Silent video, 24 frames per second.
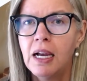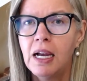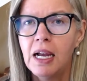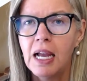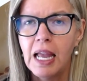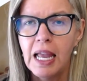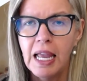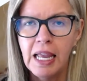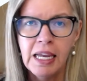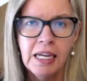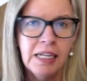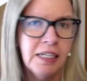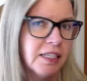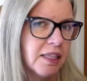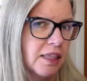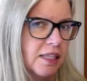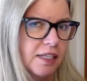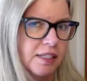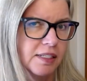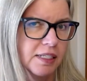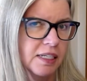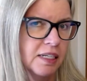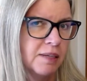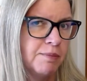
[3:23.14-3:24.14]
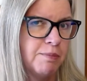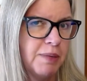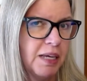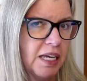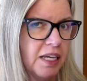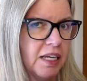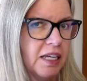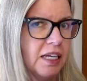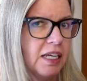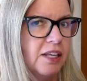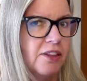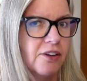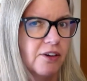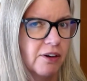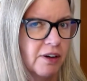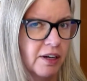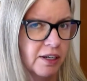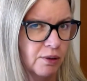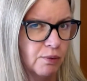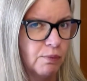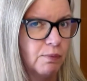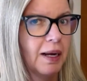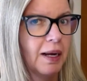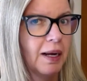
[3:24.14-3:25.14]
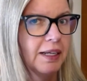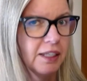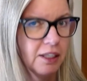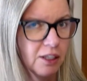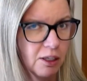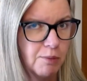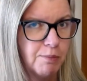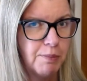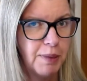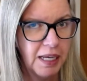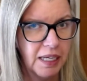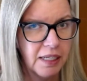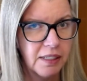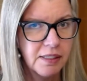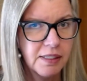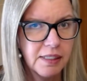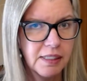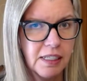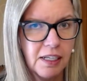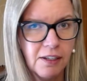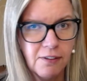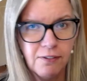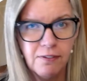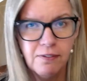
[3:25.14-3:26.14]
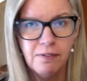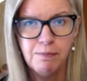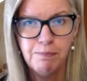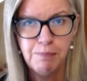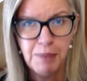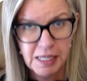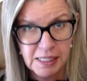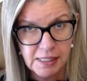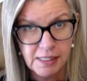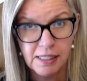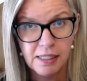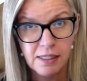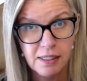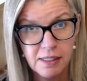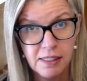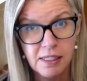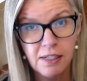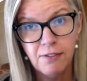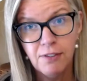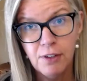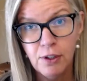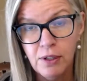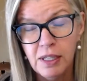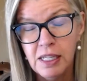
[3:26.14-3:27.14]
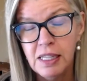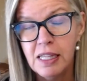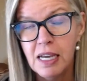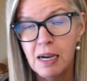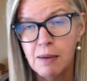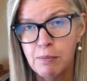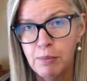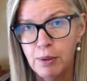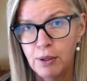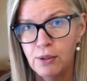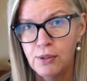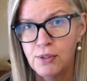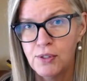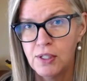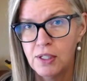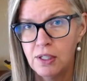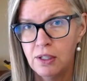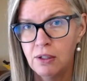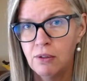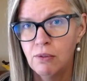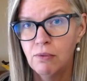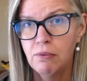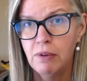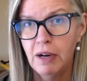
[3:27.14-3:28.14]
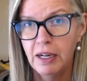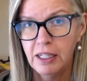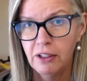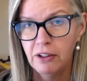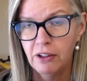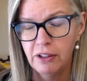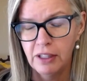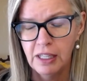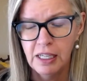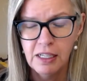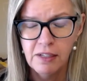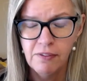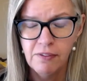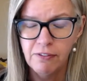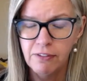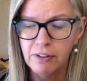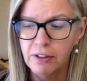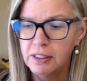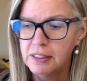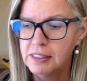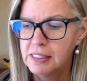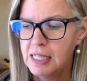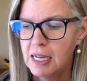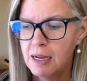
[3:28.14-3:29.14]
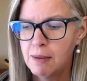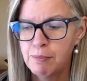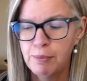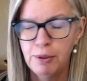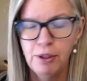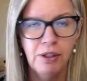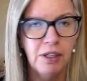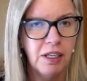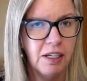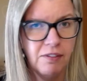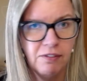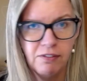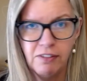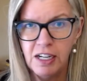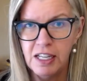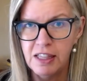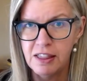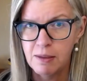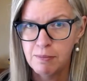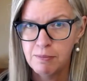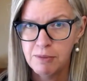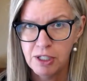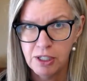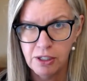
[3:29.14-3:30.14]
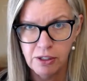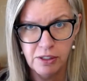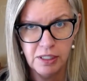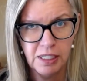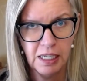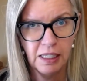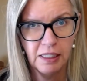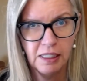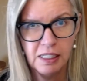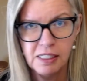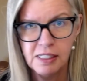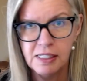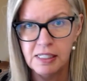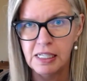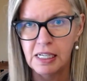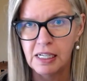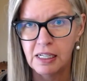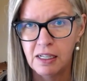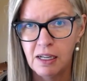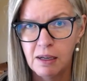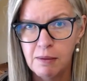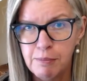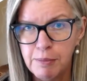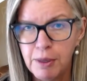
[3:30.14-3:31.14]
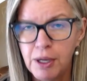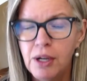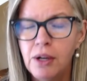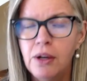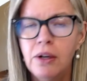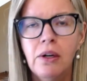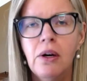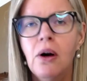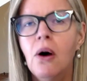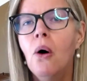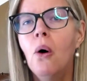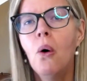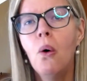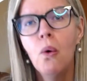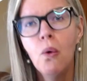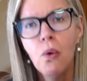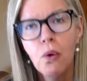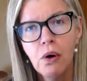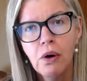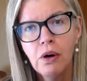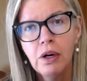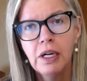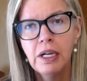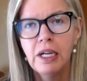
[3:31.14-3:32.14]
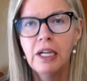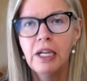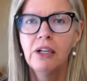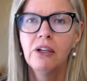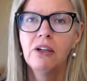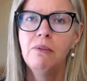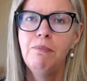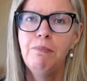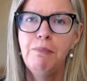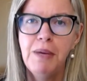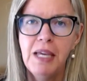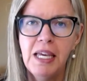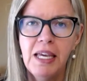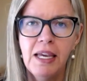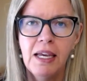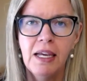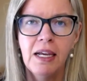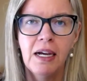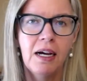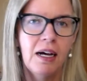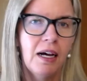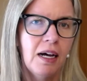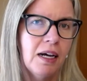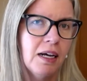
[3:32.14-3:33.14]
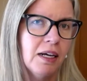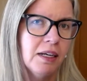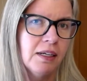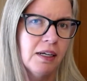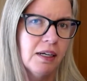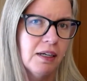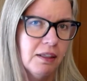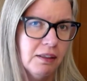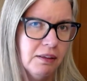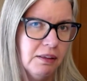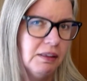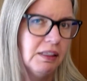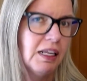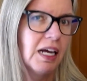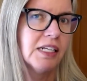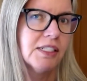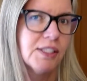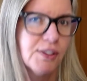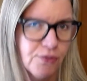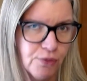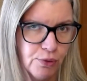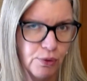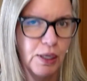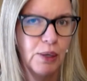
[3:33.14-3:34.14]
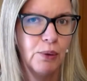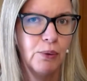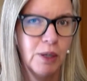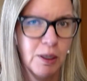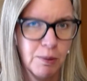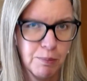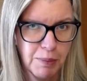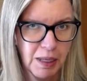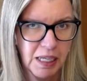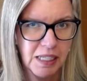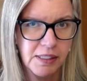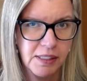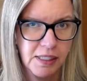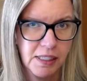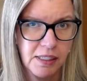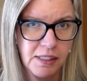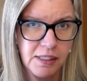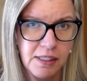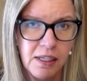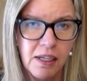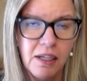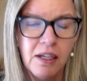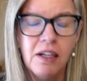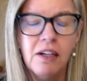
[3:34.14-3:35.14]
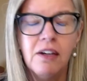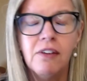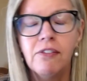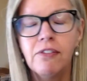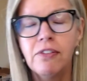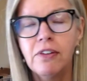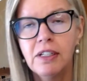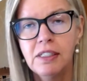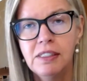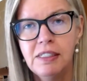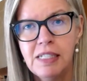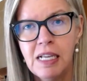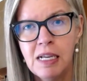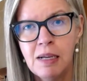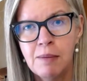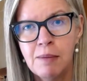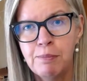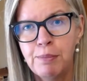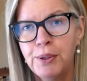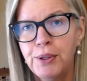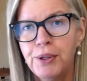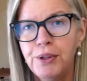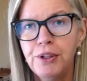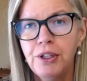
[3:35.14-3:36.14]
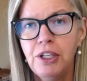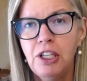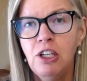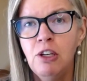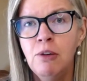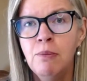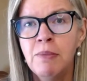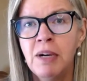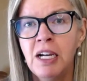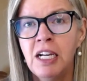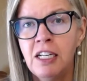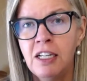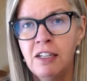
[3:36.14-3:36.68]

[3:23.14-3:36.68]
And this can be either on a regular basis if you need that person regularly. For example, invite them to your daily stand-up, or it could be on a less frequent basis. For example, you might